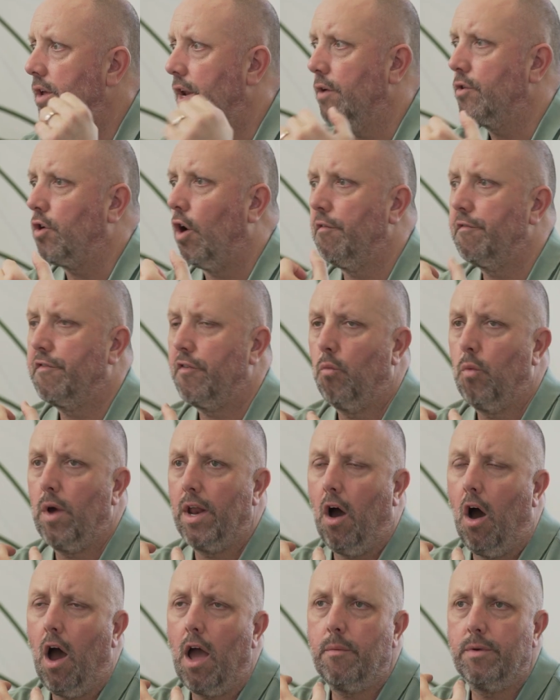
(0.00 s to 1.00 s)
gone from when
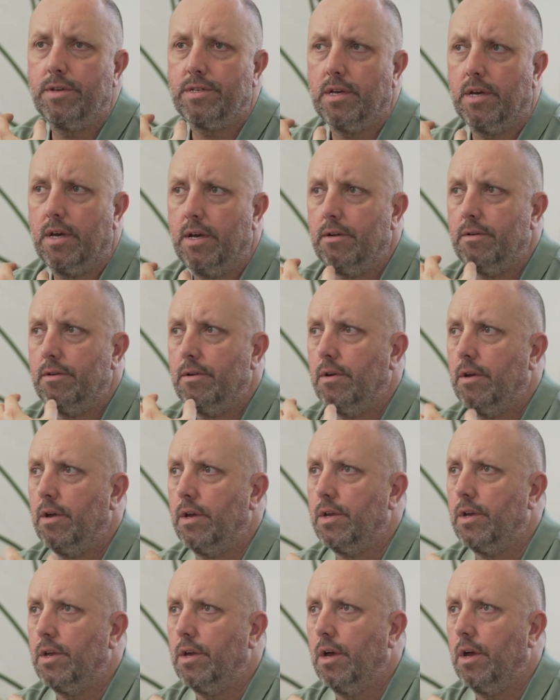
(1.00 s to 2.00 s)
I was a
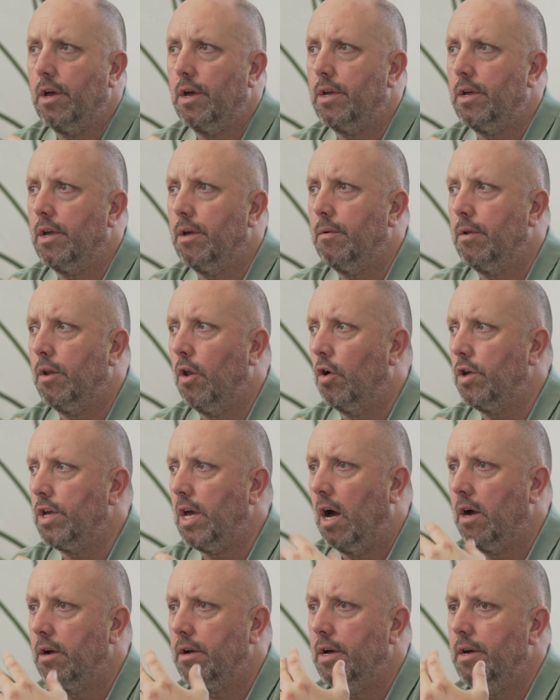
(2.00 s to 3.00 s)
lot
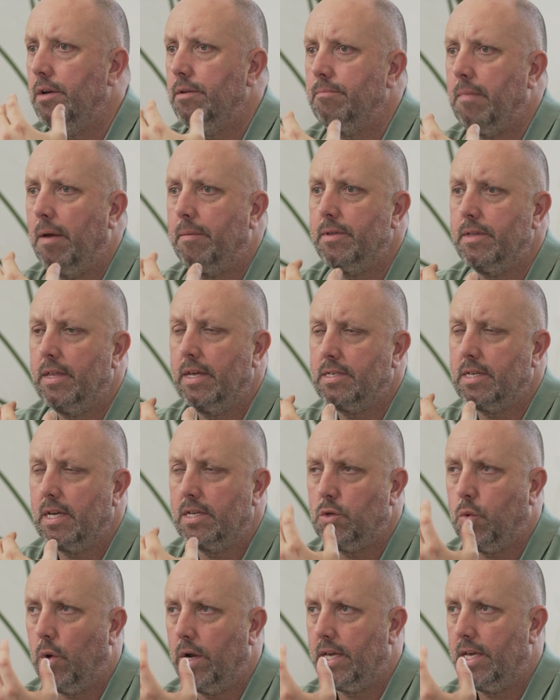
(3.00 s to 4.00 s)
younger, maybe let's say
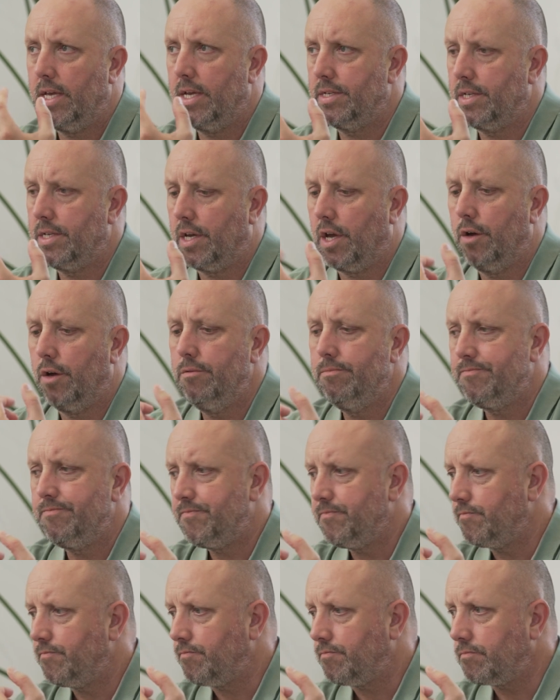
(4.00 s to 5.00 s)
20 years ago,
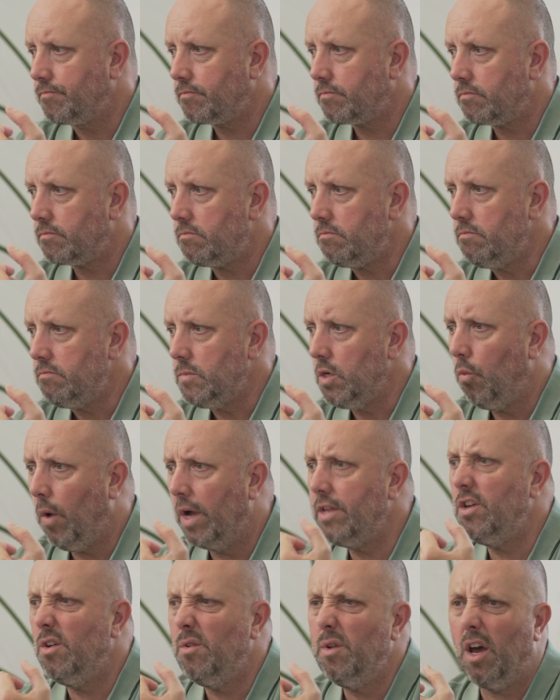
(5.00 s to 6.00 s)

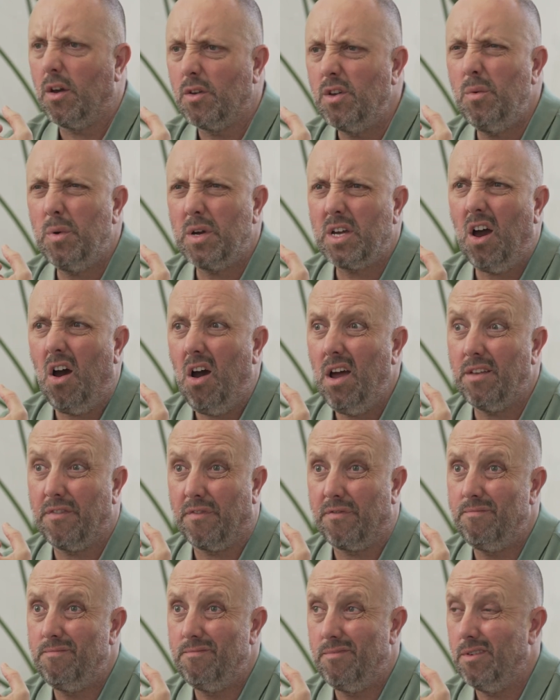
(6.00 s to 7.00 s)
when, you were kind of
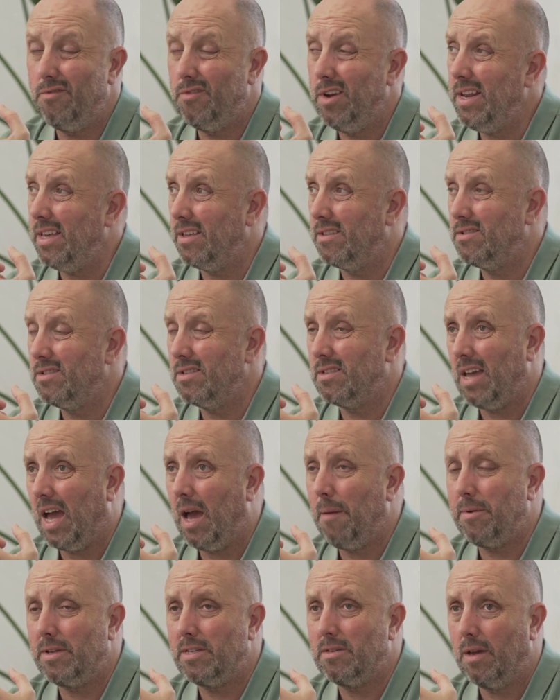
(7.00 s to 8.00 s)
really just
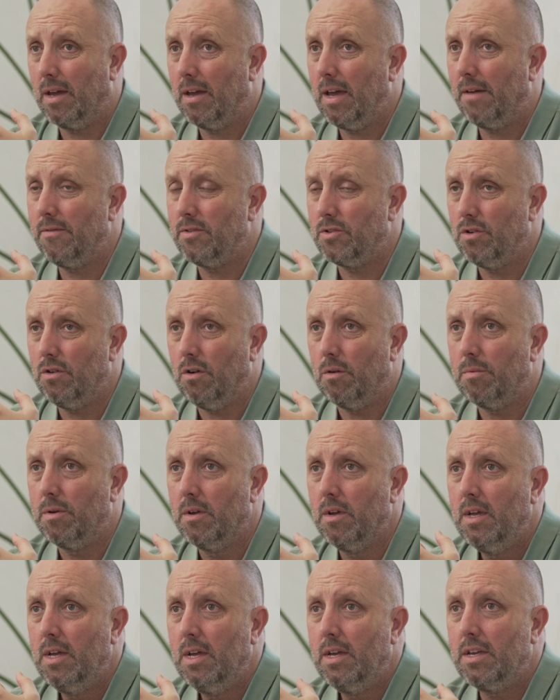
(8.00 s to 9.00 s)
happy to have a job,
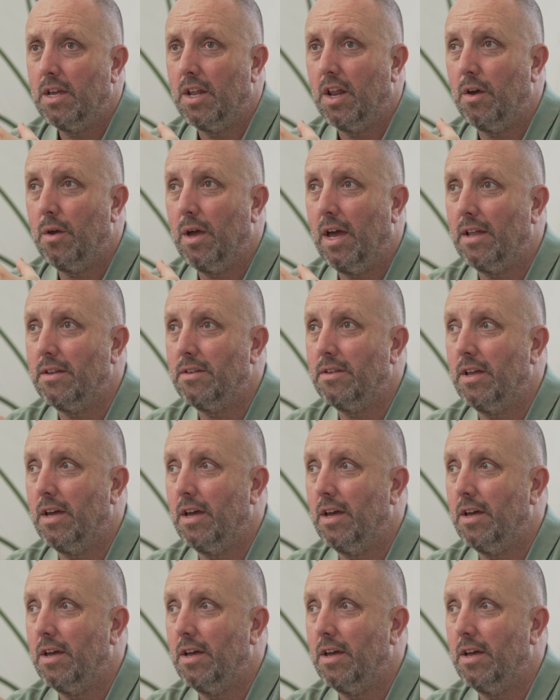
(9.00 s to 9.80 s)
and